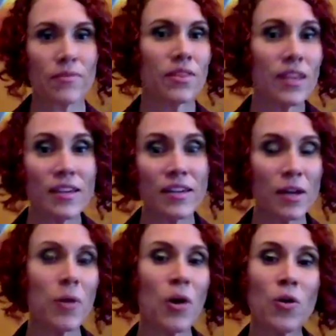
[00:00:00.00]
they can
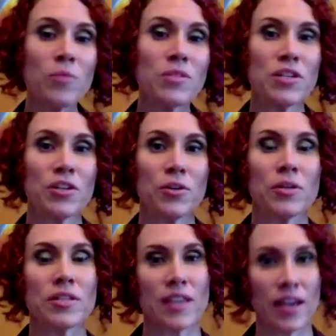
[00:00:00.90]
come home to you
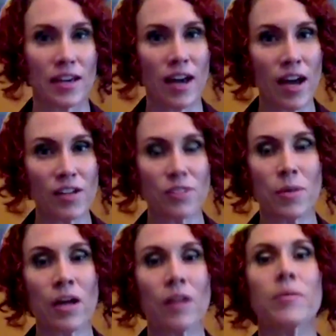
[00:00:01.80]
and say, gosh,
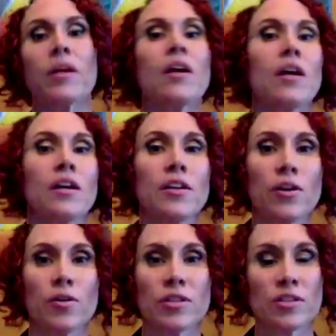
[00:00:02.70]
Mom, you
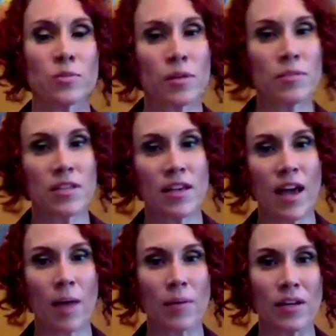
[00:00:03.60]
know, this is what I'm seeing
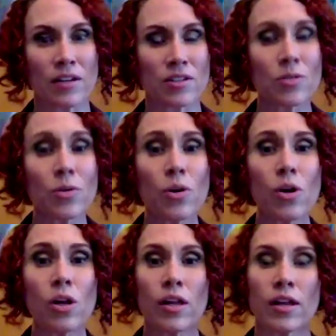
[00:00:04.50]
happening at
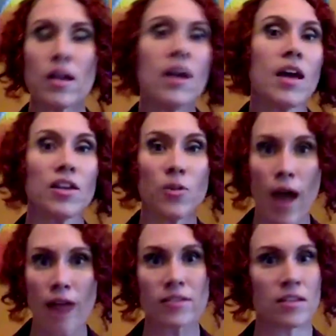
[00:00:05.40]
school. And you
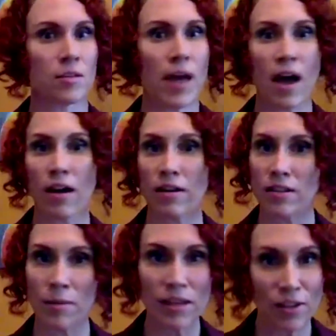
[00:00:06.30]
ask them, how did
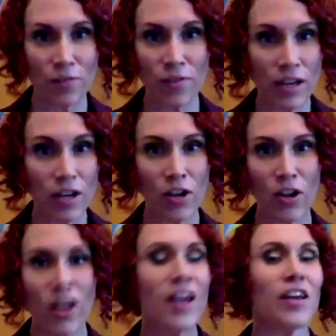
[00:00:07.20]
that make you
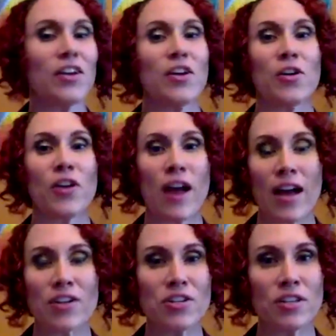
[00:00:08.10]
feel? You know, you're
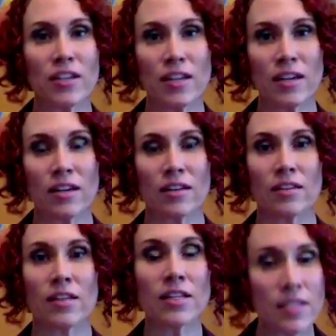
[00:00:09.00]
actually
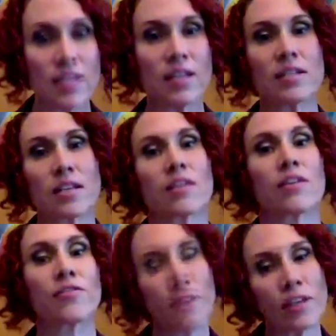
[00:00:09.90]
listening to
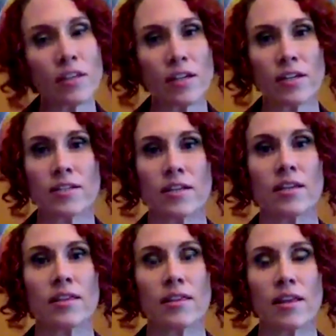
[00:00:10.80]
their feelings, and